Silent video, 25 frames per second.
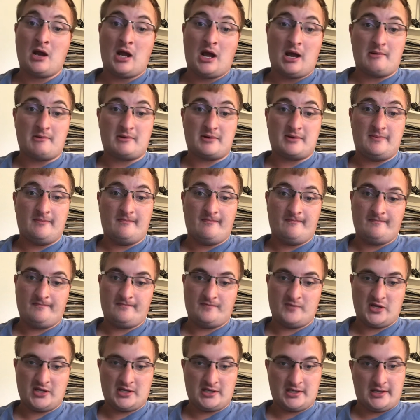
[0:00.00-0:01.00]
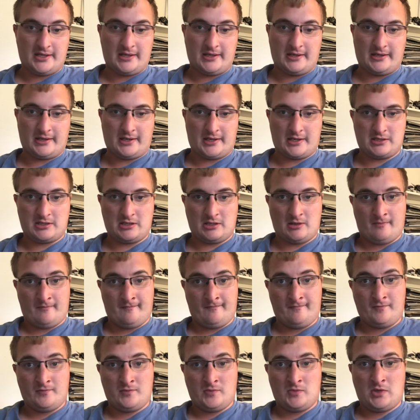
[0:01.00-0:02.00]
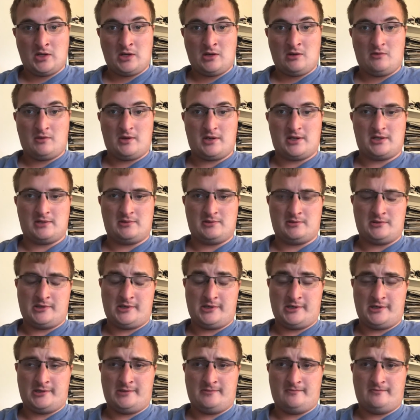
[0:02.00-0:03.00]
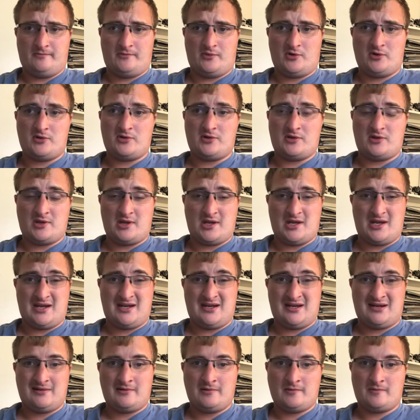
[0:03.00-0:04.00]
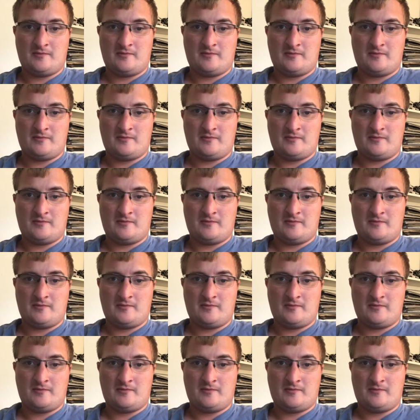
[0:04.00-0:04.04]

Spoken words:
I'm going to make a birthday